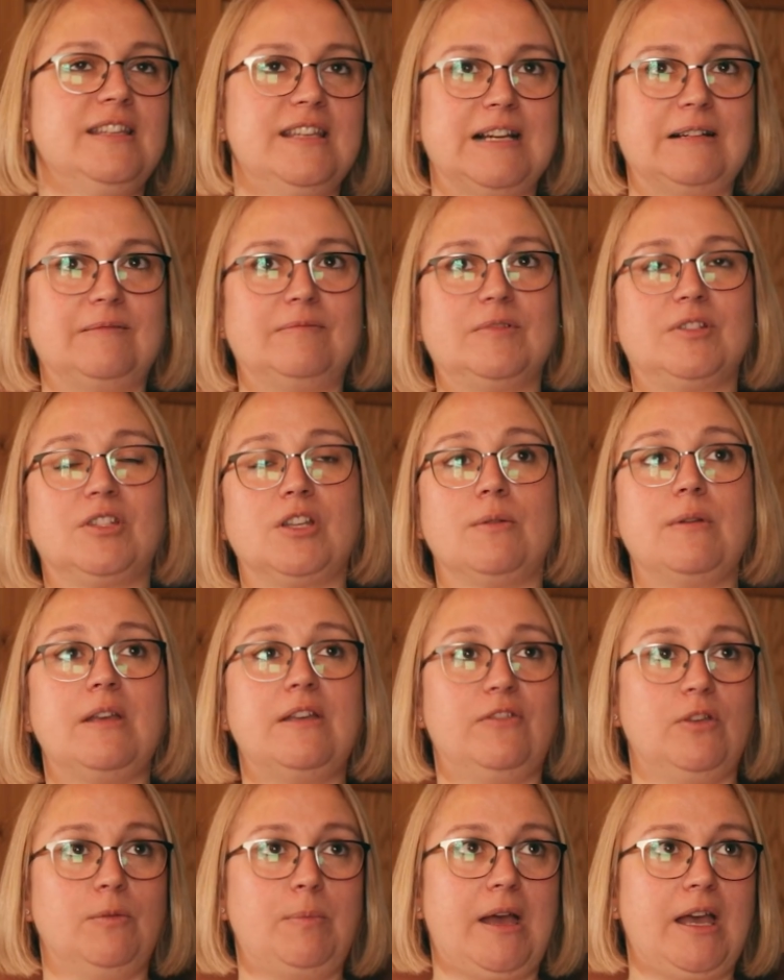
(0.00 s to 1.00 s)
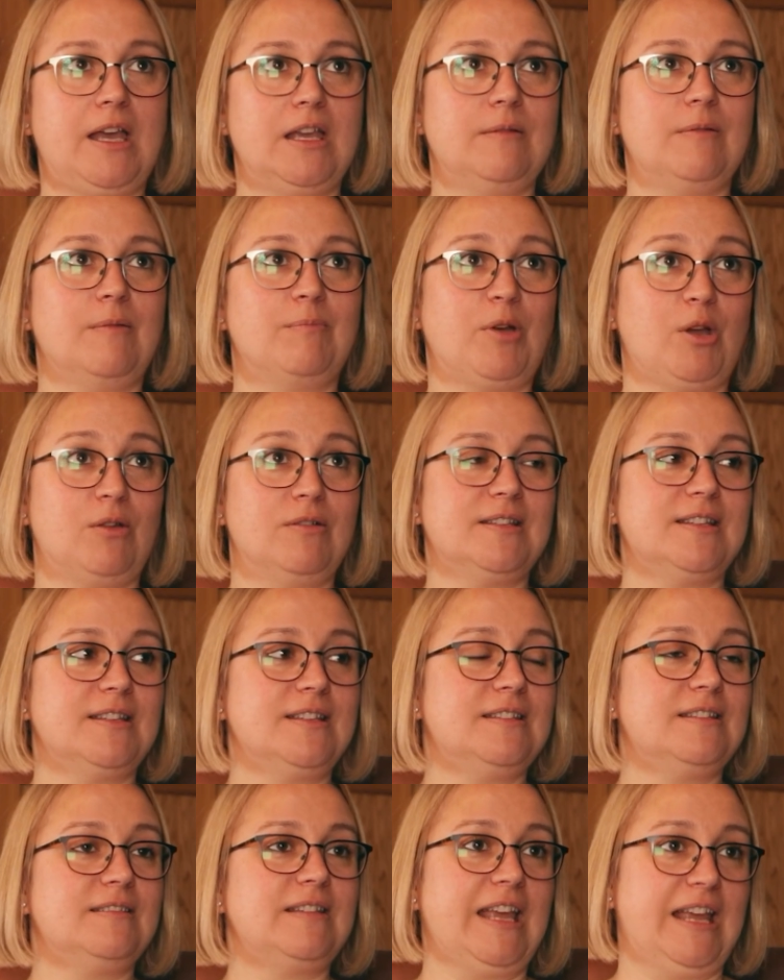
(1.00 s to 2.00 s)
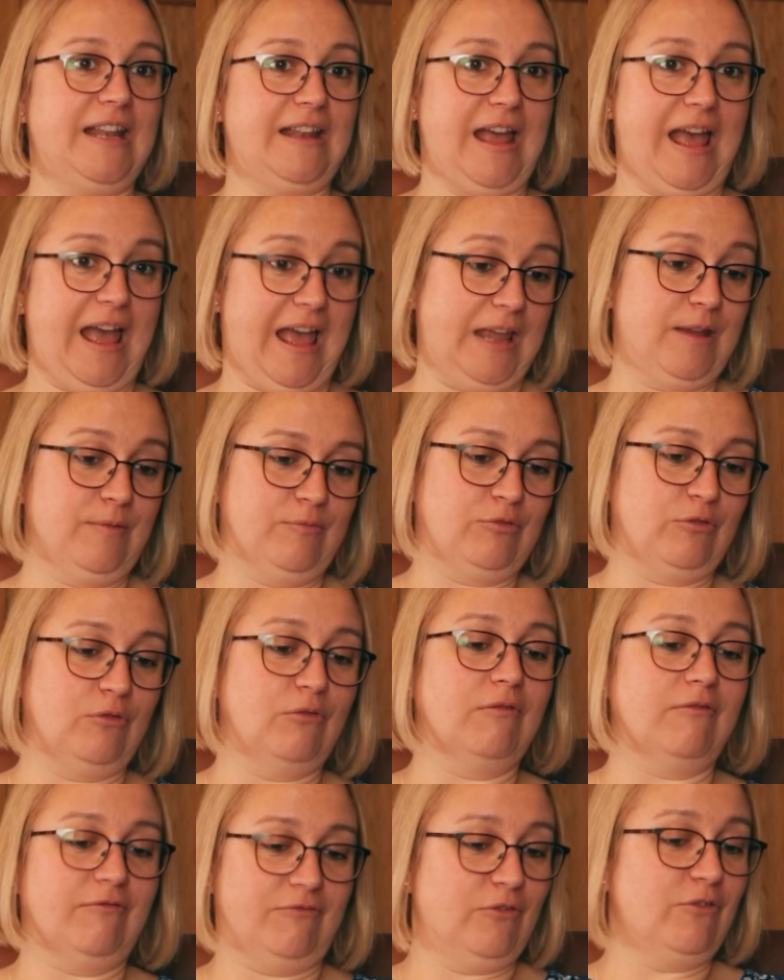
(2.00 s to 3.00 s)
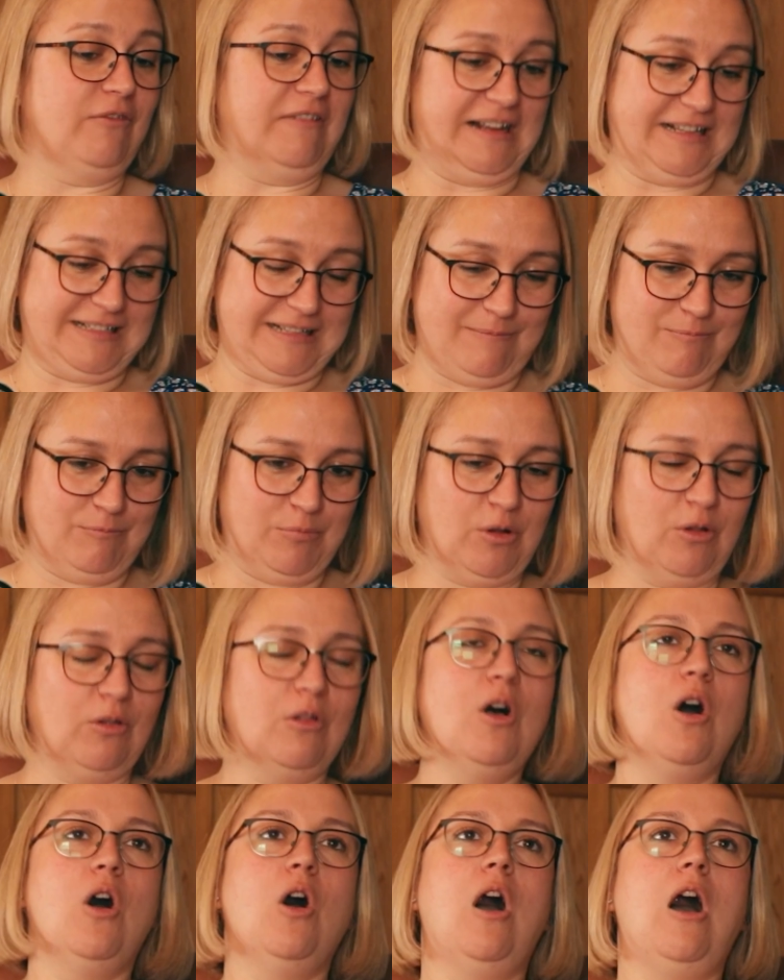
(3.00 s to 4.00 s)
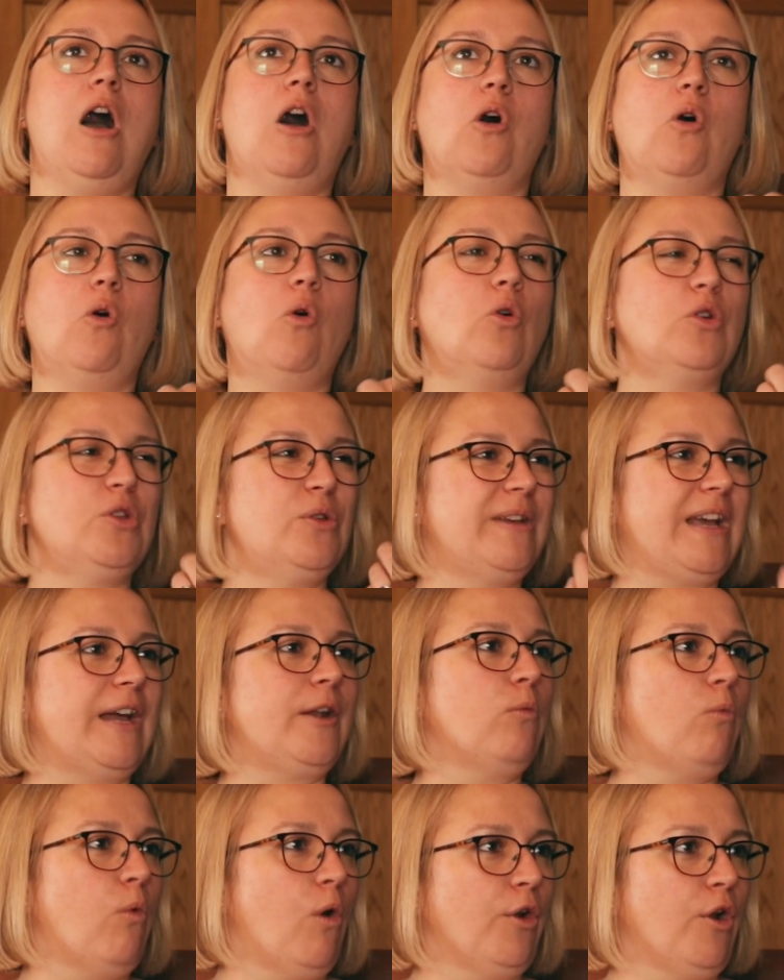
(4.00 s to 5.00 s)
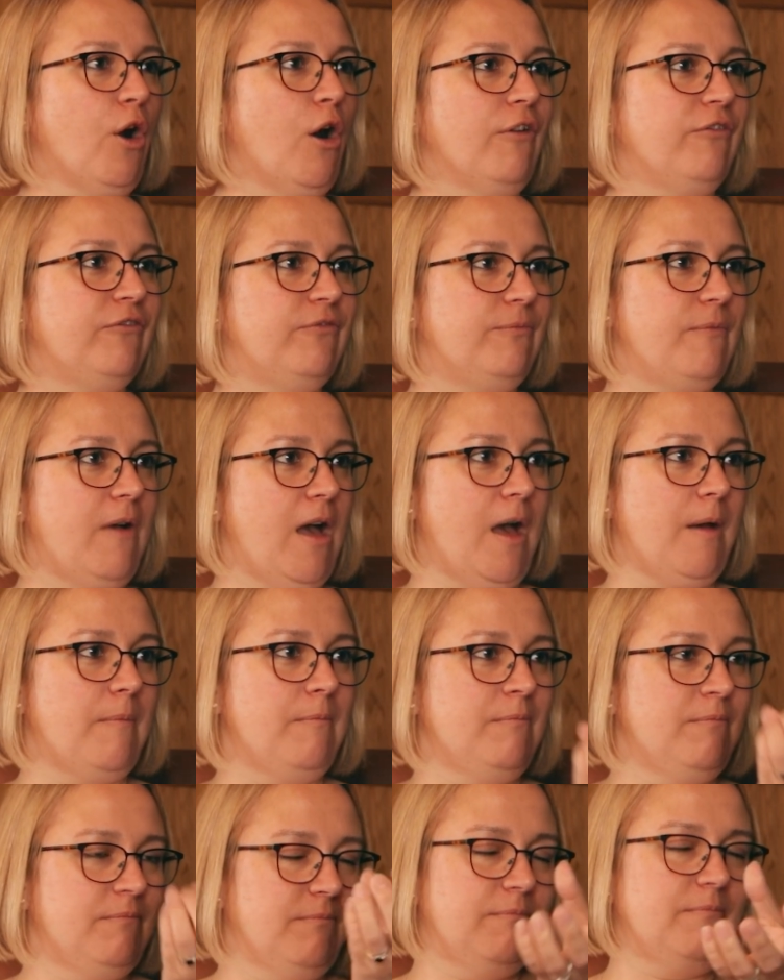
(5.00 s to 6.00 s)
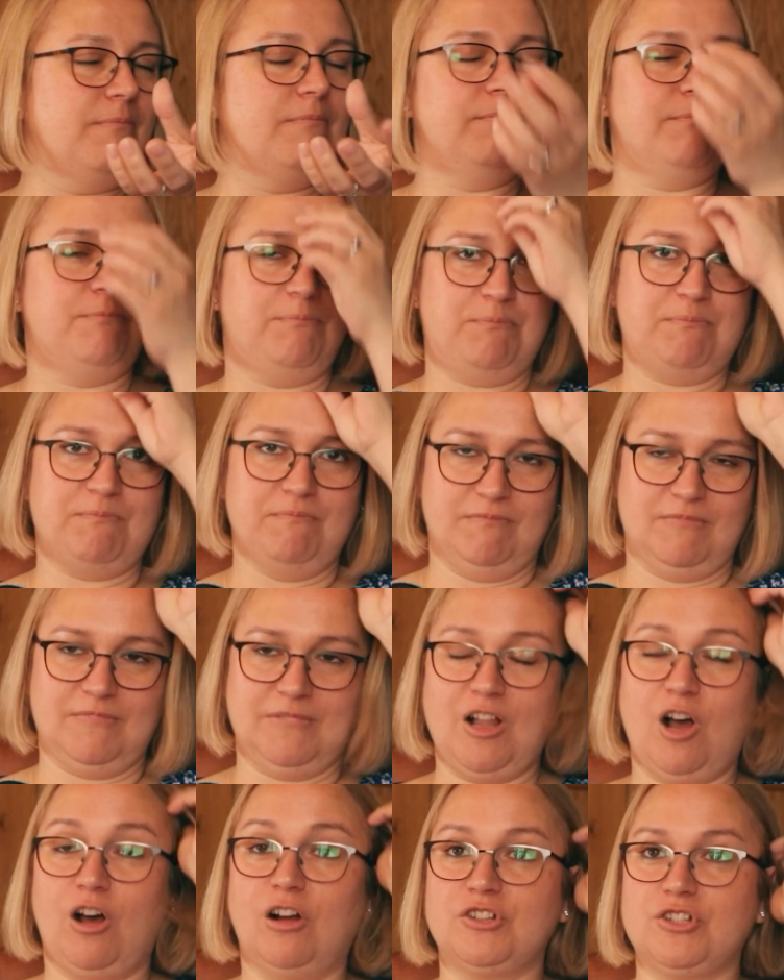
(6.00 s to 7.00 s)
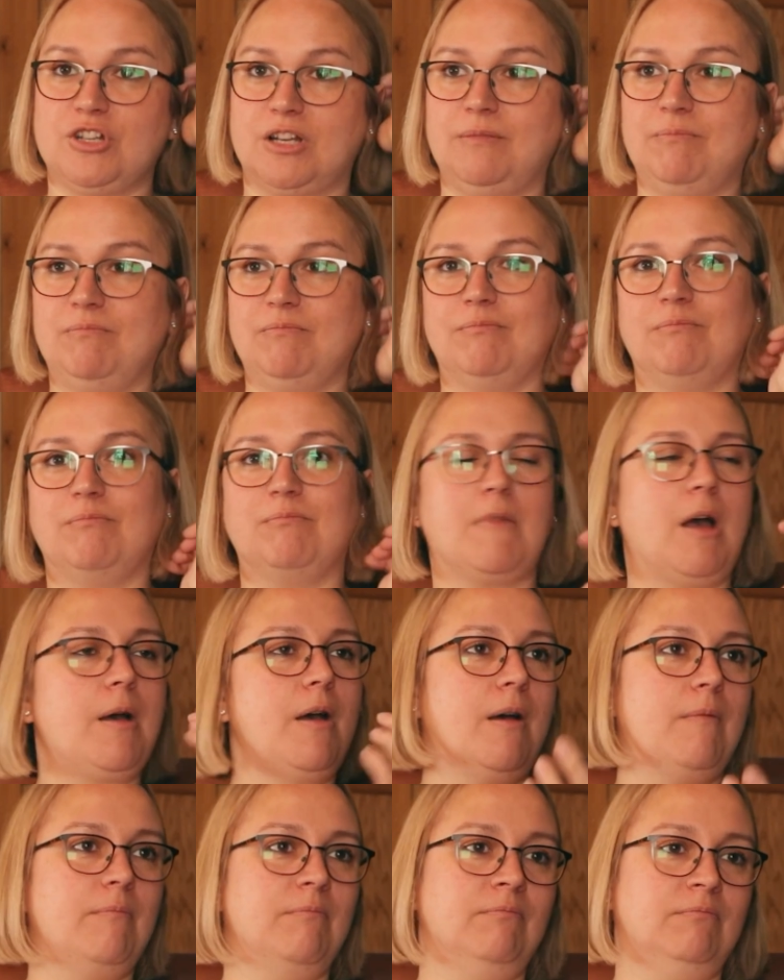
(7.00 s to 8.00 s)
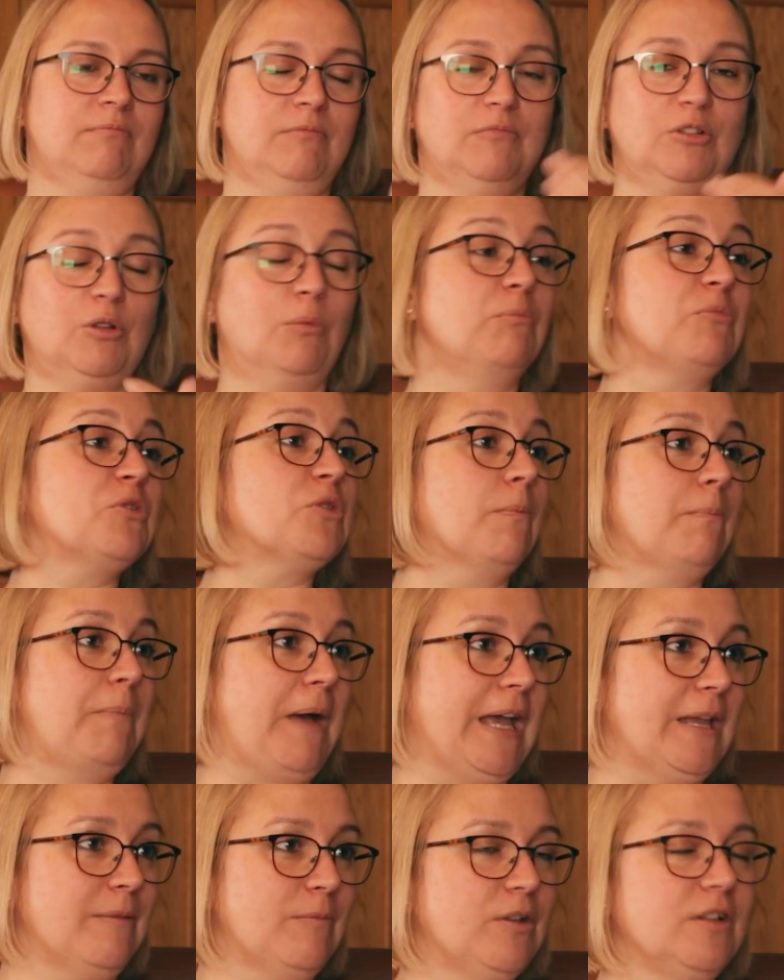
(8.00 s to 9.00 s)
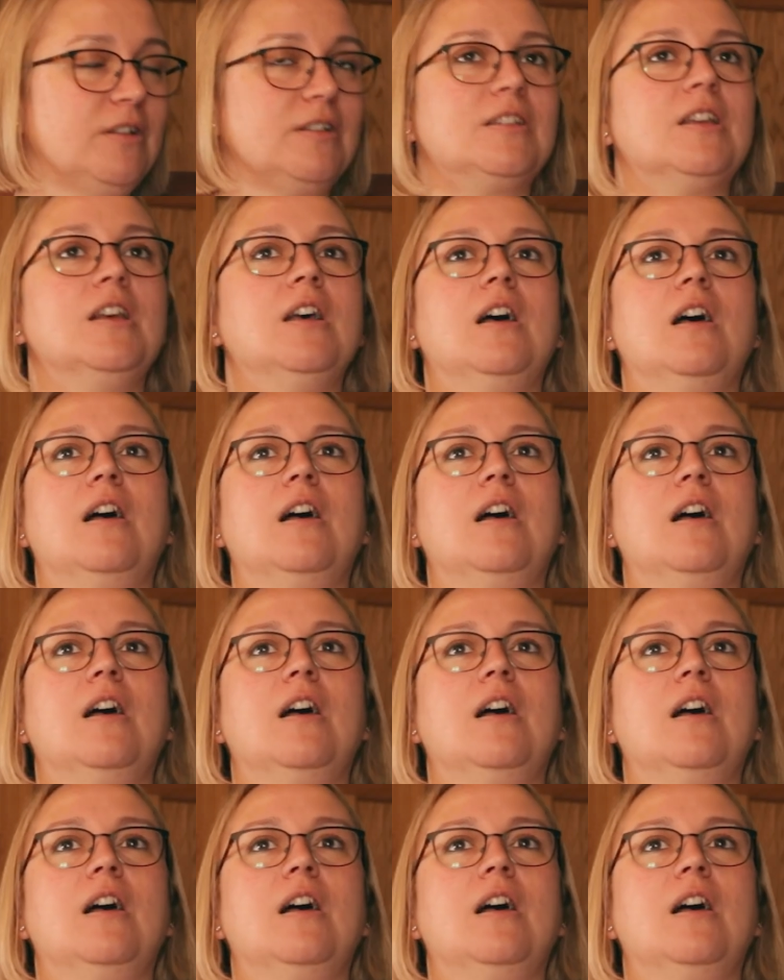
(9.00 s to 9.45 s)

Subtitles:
Yeah, so if you pay bonuses in April, for example, or you get a one-off larger lump sum payment,